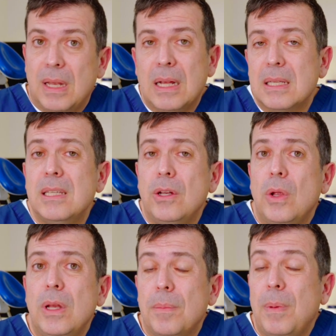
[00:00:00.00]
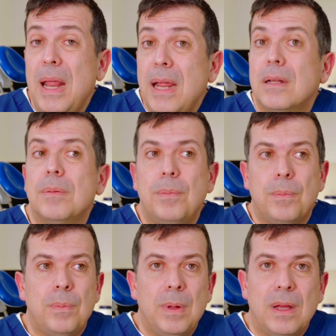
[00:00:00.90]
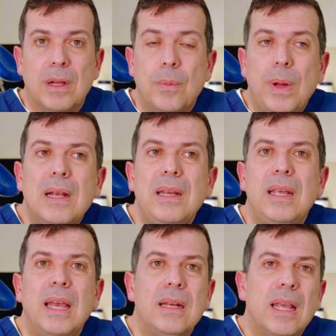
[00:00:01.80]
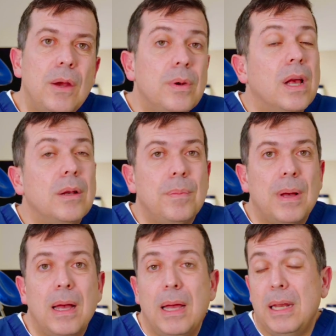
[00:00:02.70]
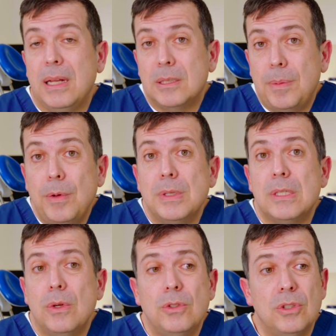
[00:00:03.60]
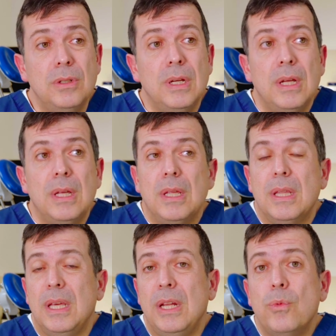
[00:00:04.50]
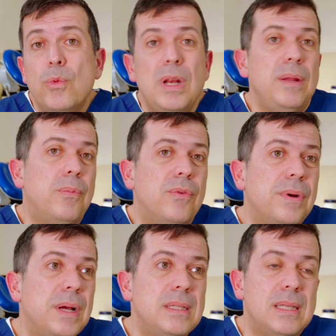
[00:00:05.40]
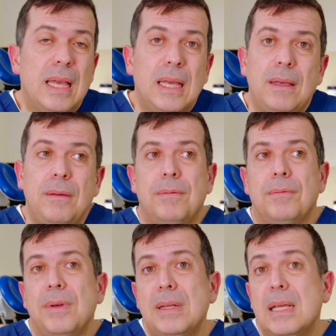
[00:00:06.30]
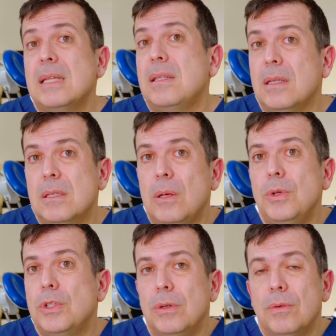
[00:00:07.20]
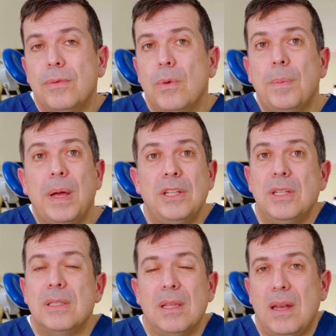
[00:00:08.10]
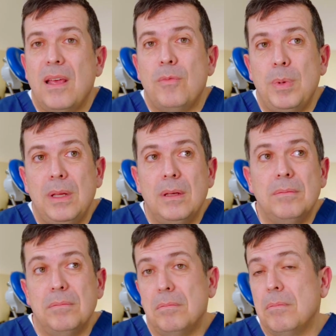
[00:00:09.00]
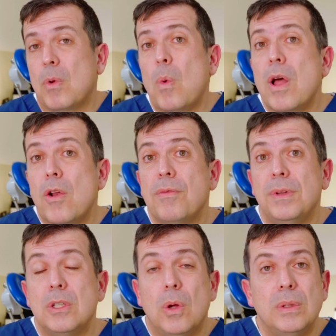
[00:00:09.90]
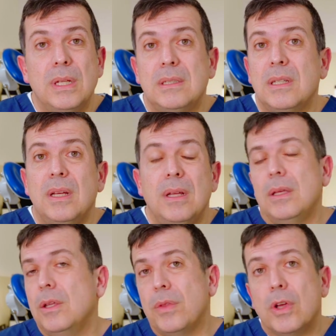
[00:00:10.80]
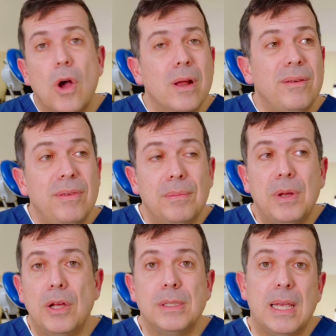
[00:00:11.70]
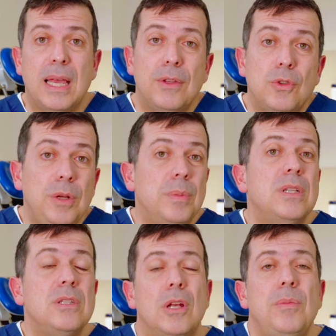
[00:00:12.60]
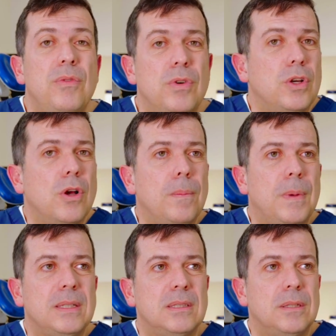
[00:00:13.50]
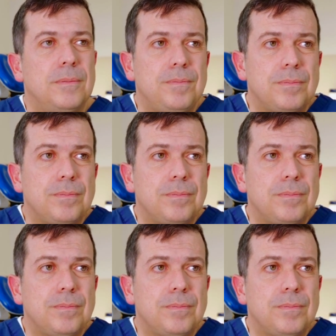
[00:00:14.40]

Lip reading: like I said earlier, planned correctly and carried out by an experienced surgeon, it really provides a fantastic solution for patients that have been quite often told that, you know, they can't have implants and the treatment is going to be very complex.